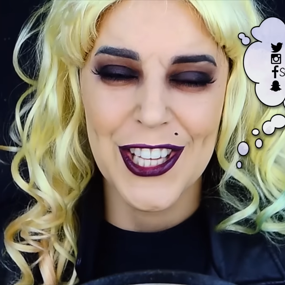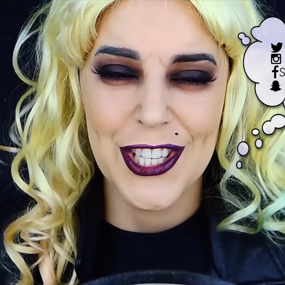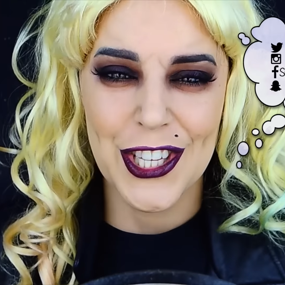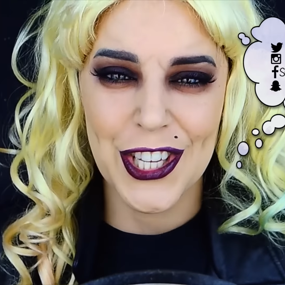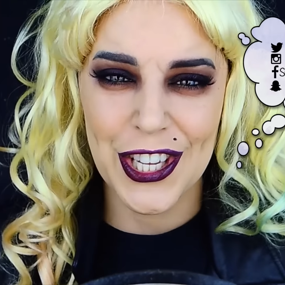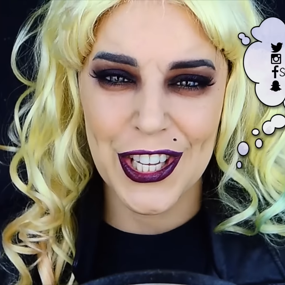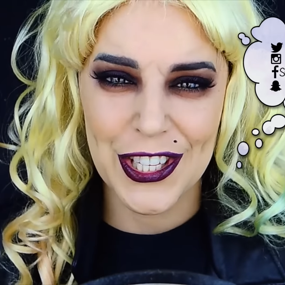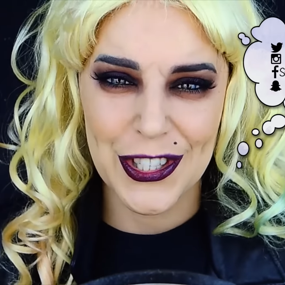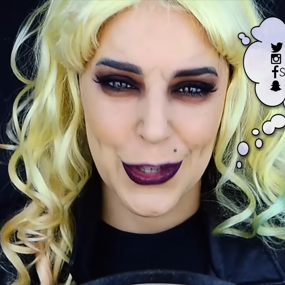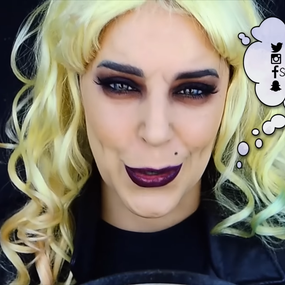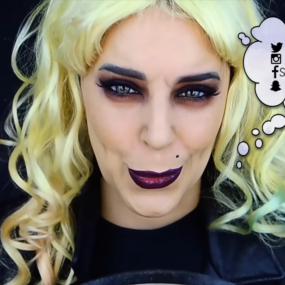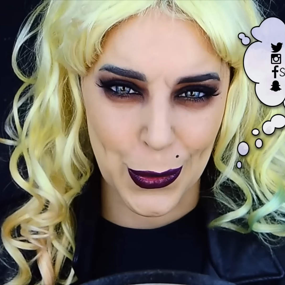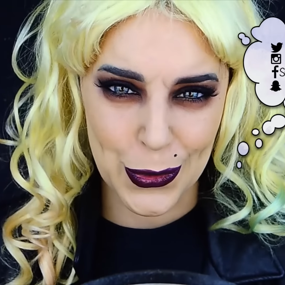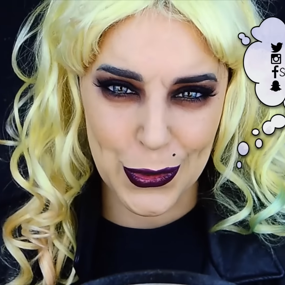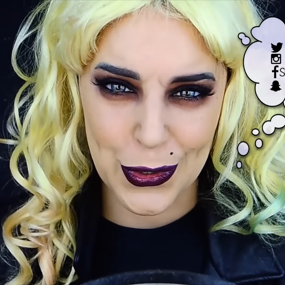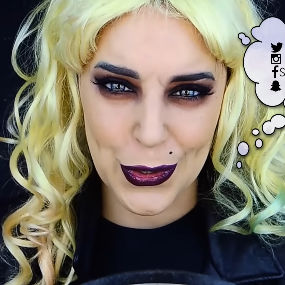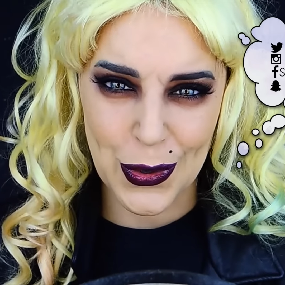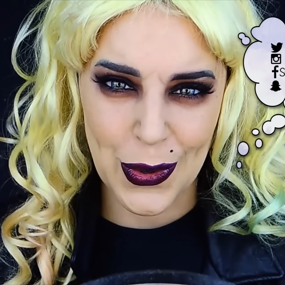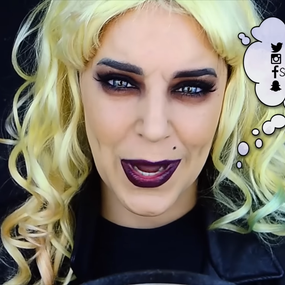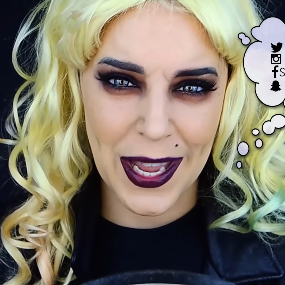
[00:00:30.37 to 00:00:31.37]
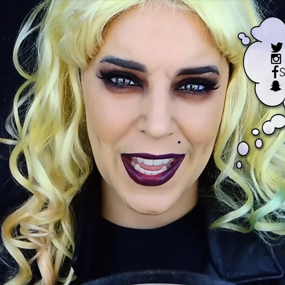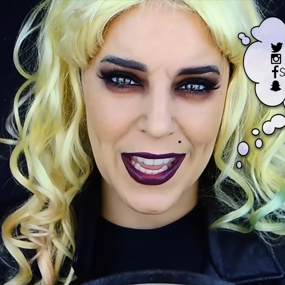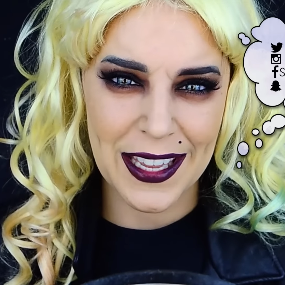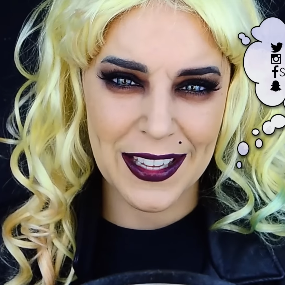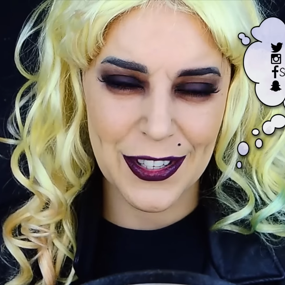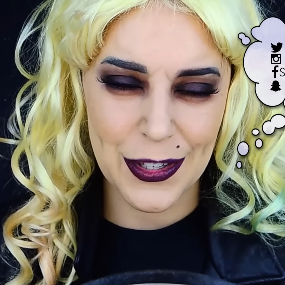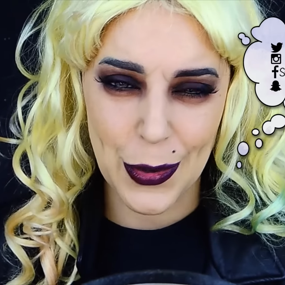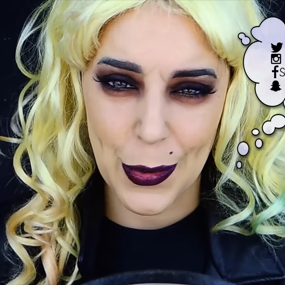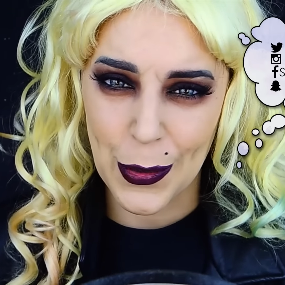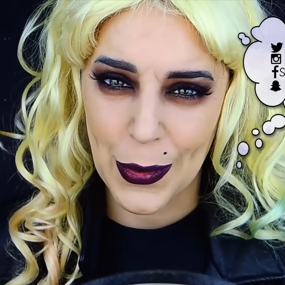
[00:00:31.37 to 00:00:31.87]
She is also
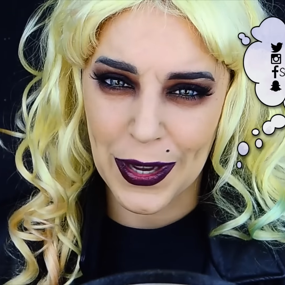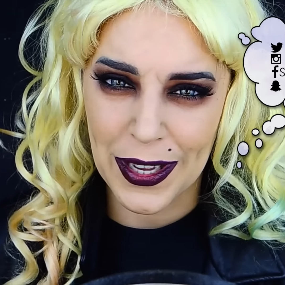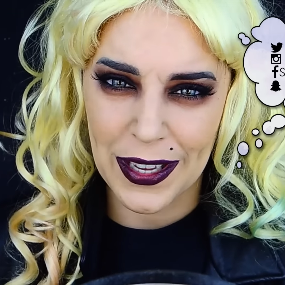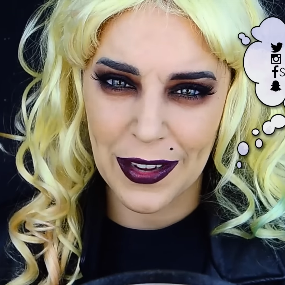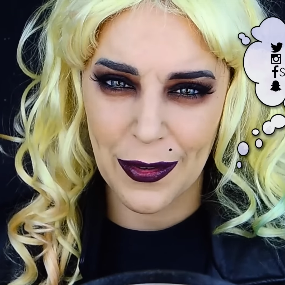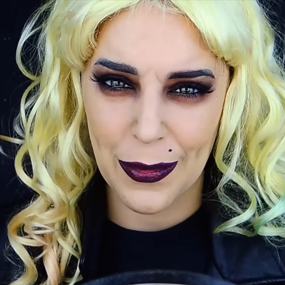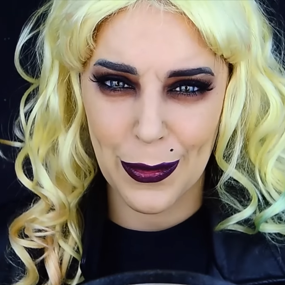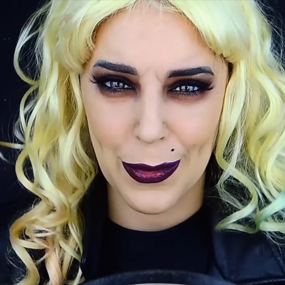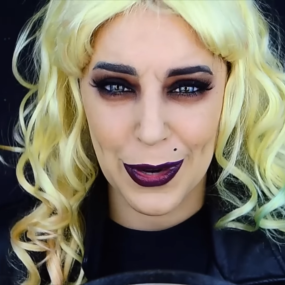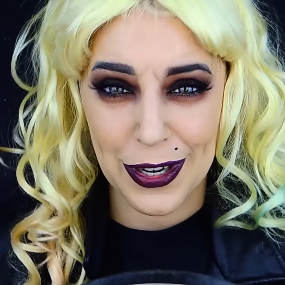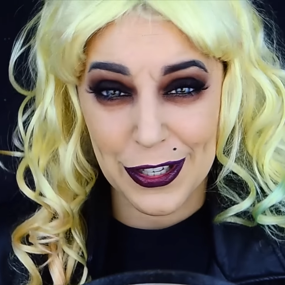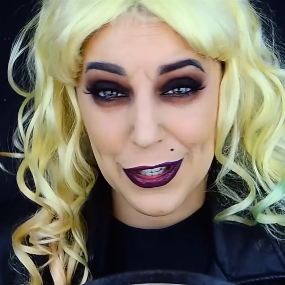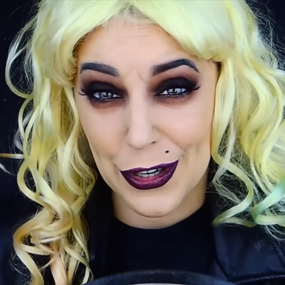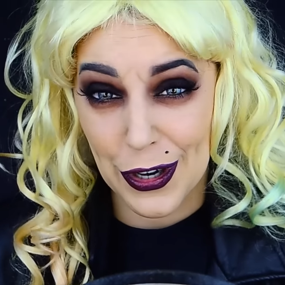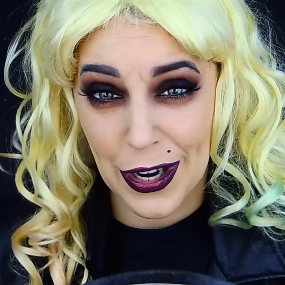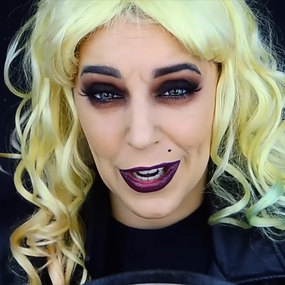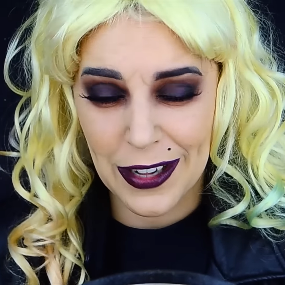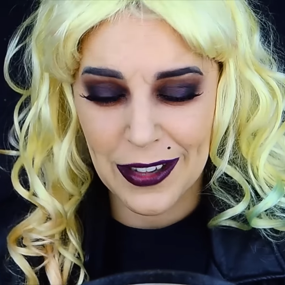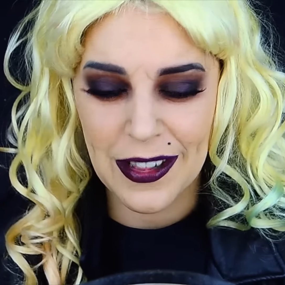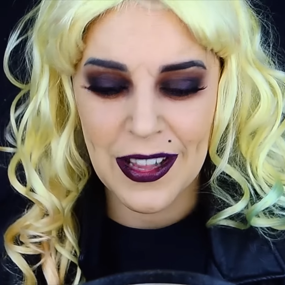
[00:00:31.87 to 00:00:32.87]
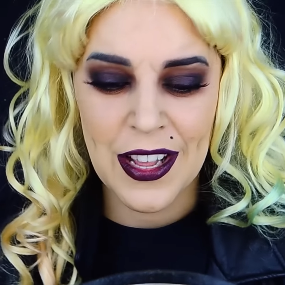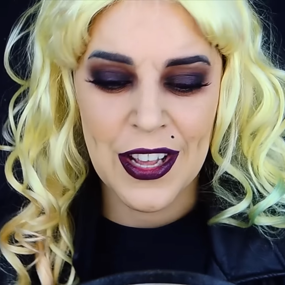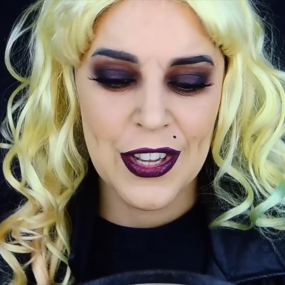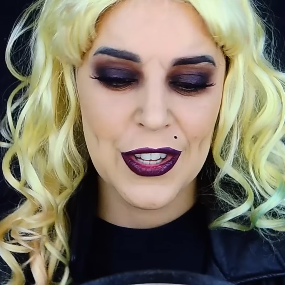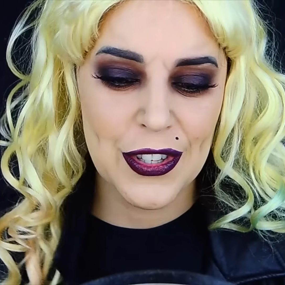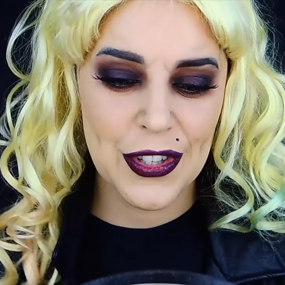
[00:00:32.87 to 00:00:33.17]
a toy or doll.